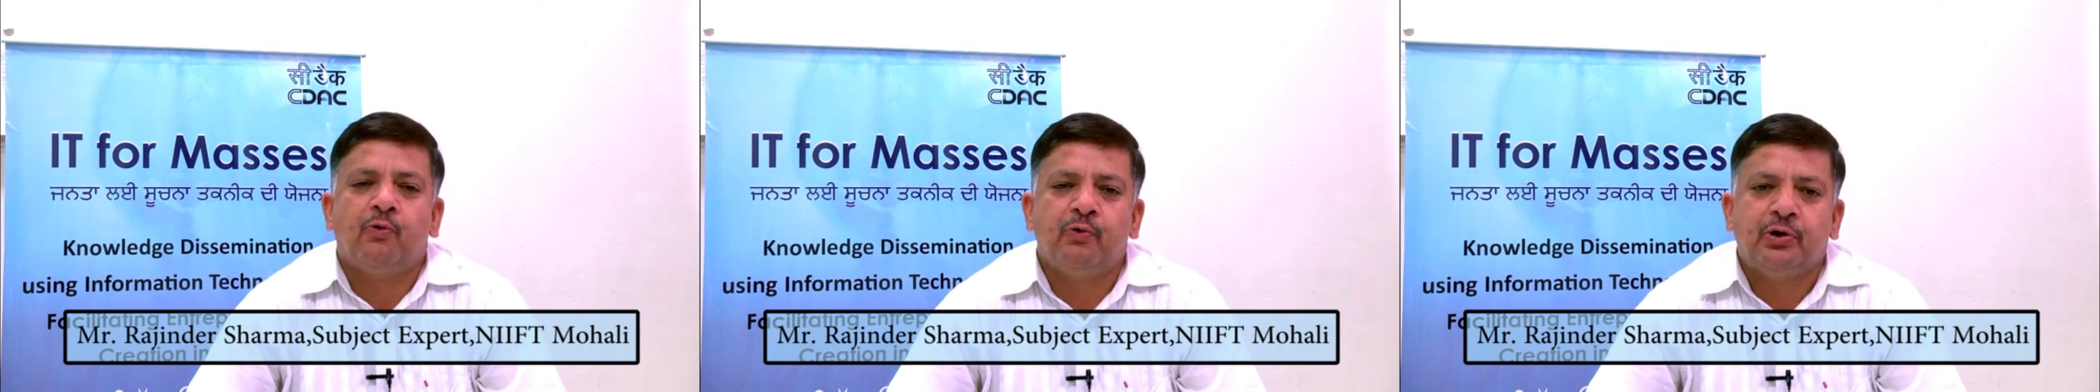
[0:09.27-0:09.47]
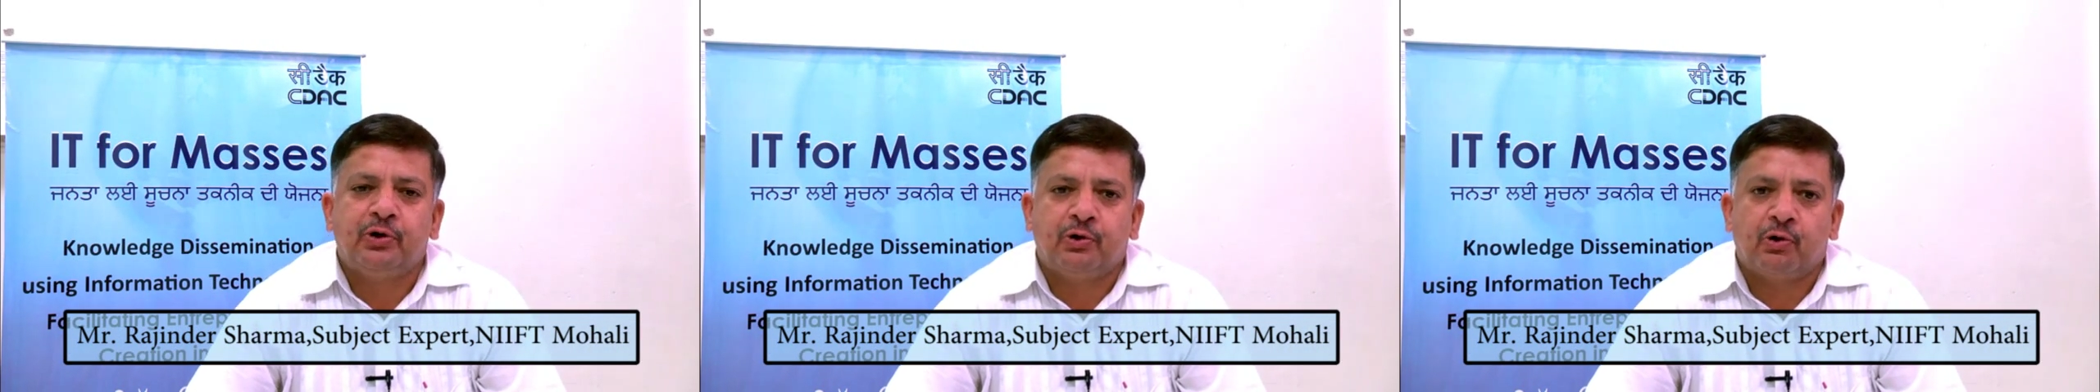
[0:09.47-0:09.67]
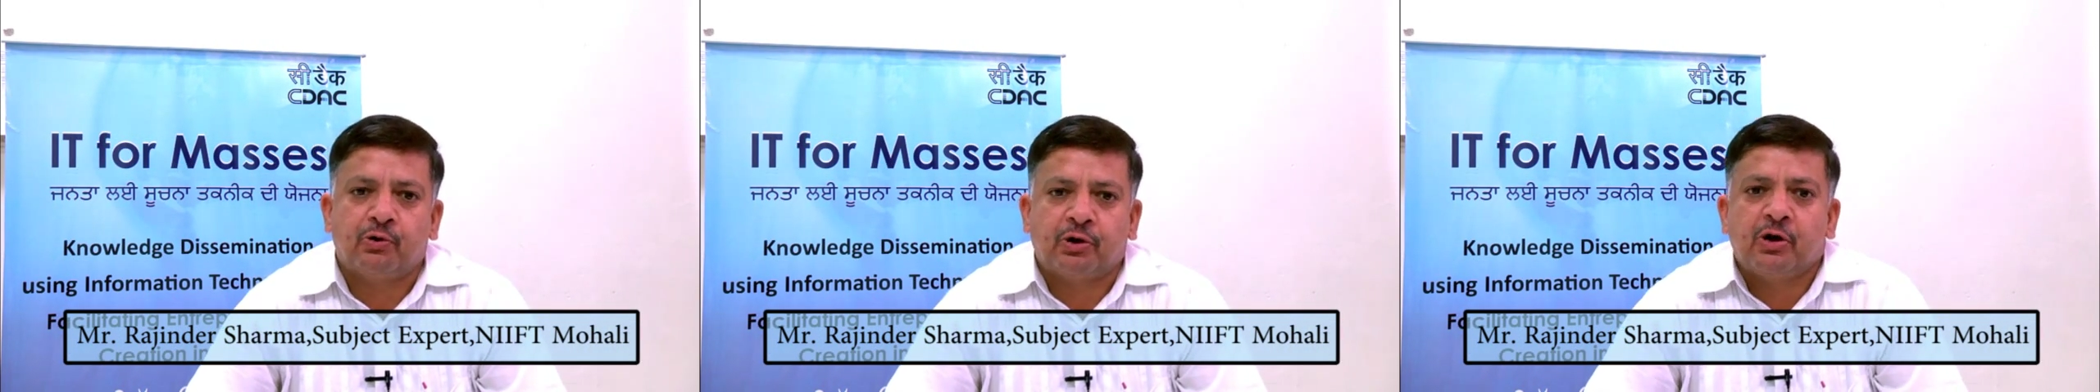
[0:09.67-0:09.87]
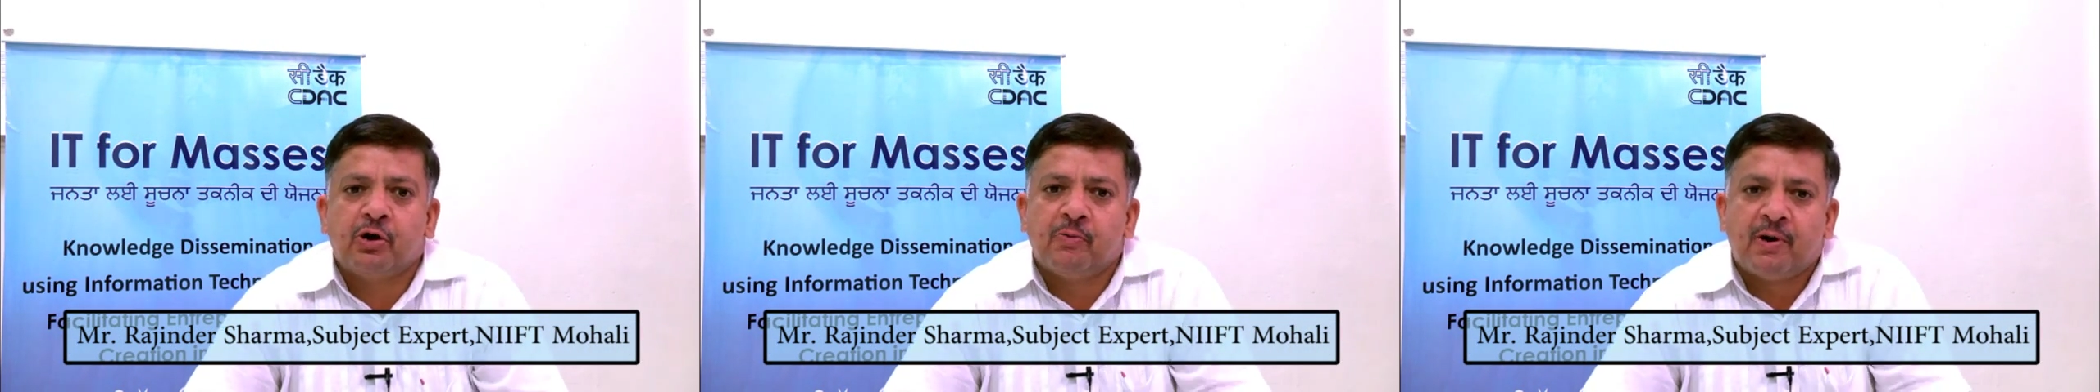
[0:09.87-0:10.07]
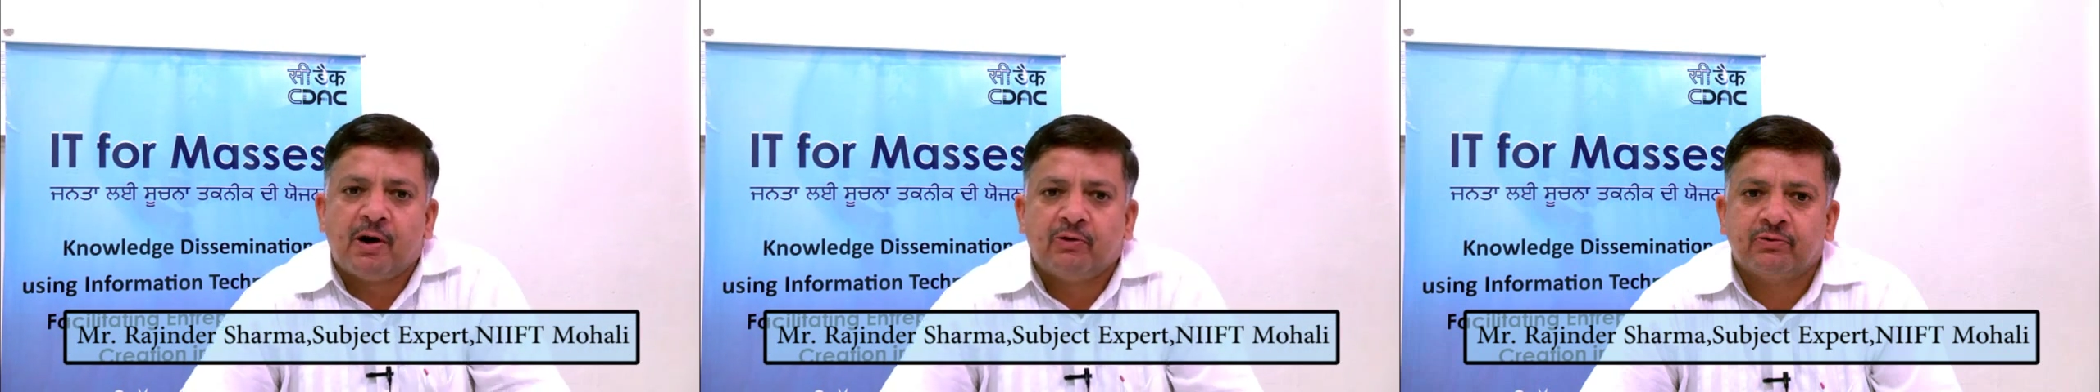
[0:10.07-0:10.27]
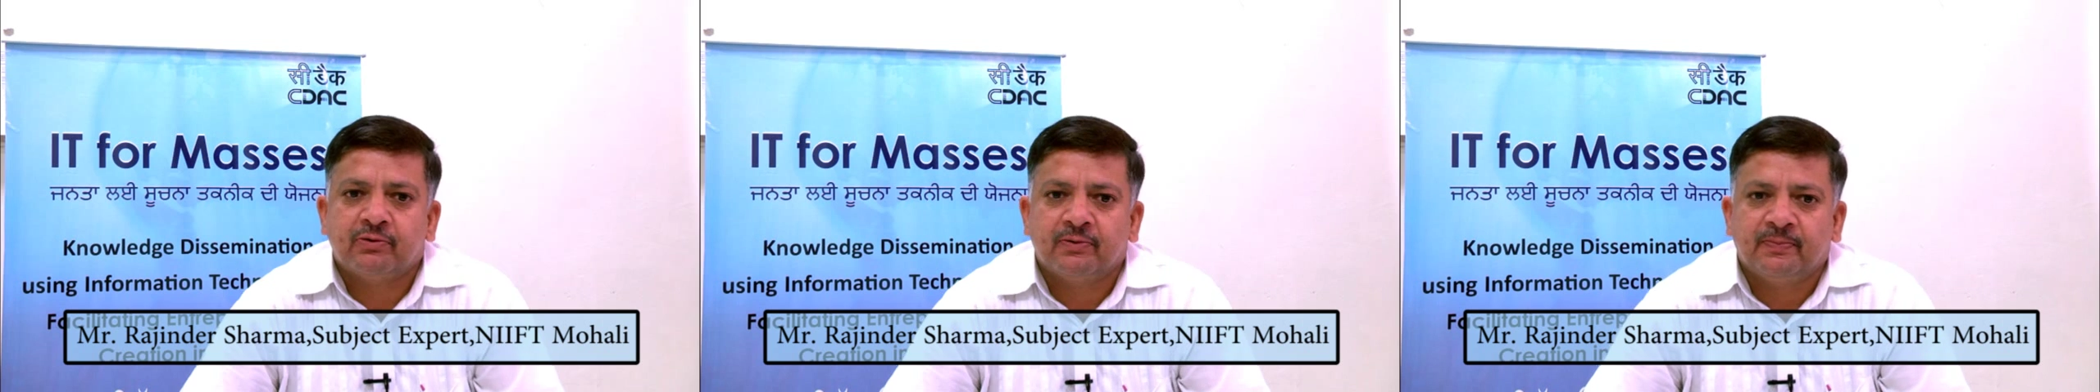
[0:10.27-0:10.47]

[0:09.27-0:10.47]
we're talking about